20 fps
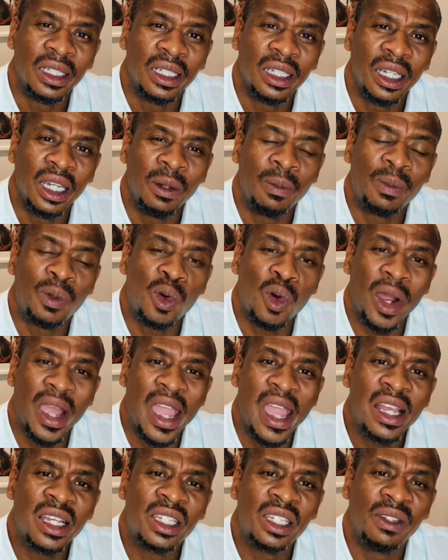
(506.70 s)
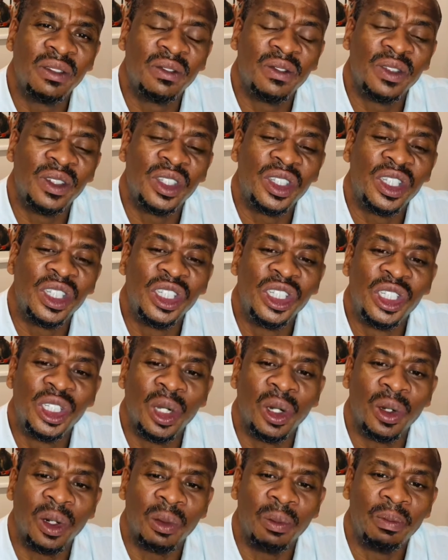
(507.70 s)
a proactive teacher,
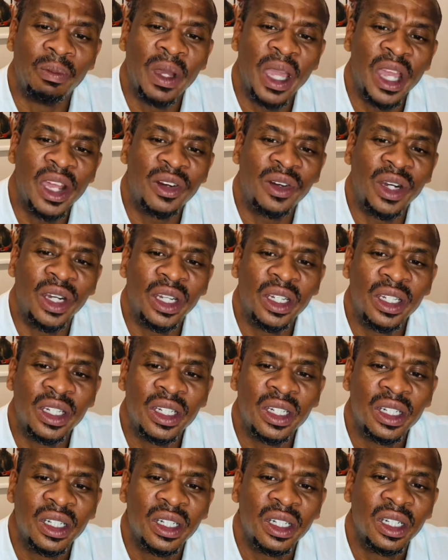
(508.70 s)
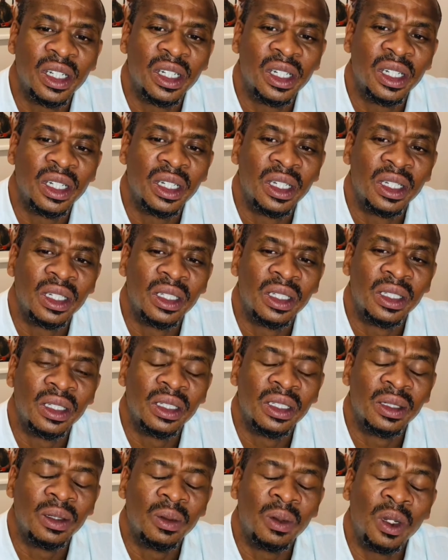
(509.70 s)
parent,
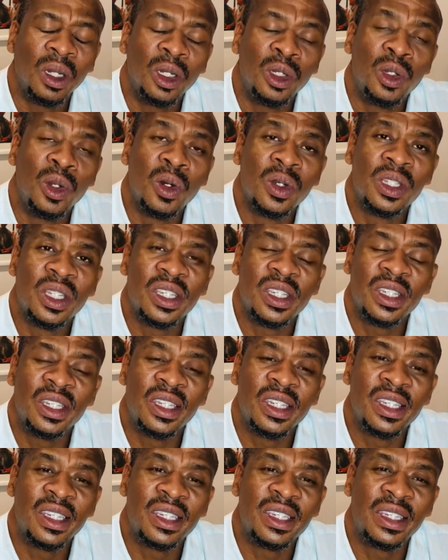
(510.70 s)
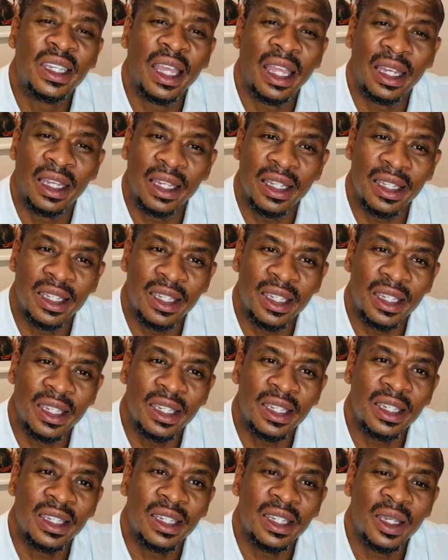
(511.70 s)
will notice these
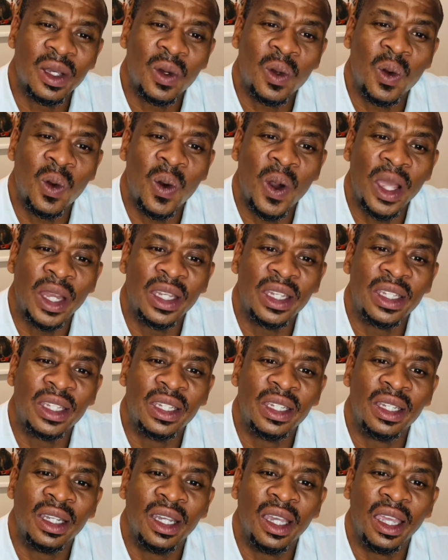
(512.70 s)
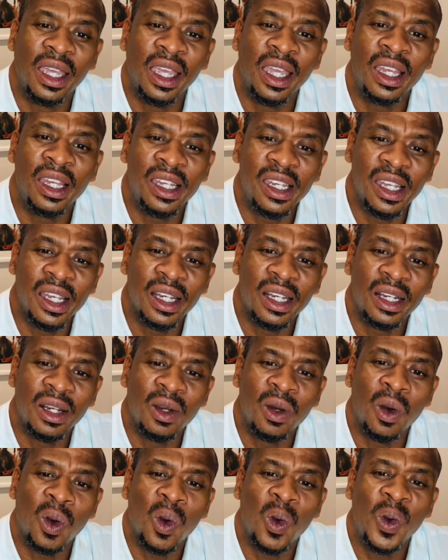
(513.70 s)
tendencies quite earlier
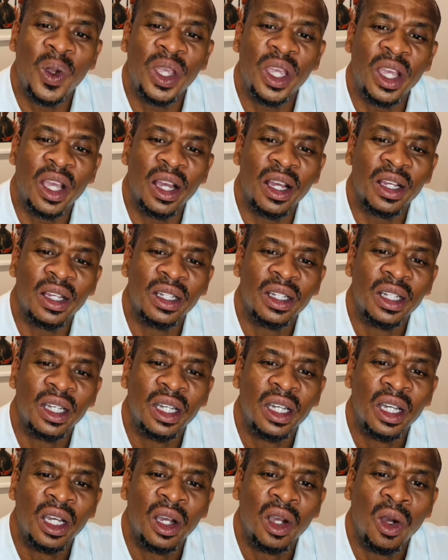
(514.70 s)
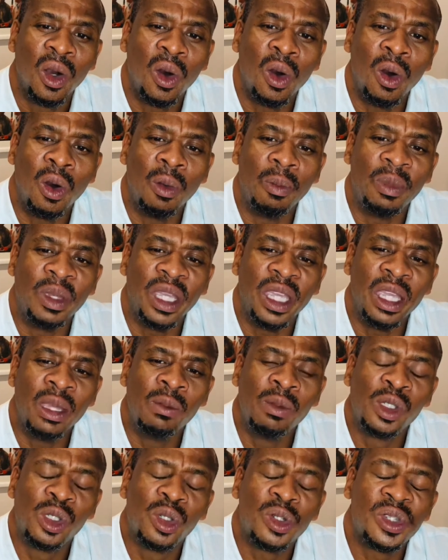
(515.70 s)
or quicker, or be
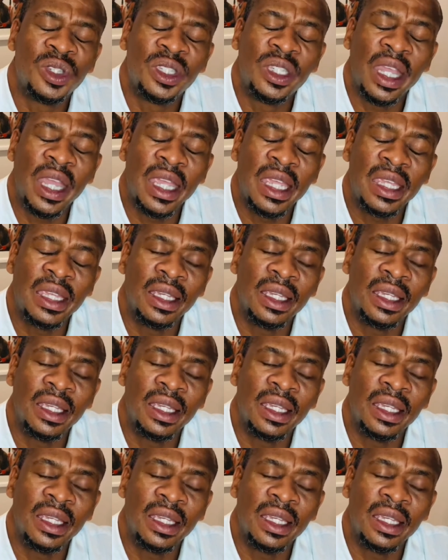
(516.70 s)
able to stay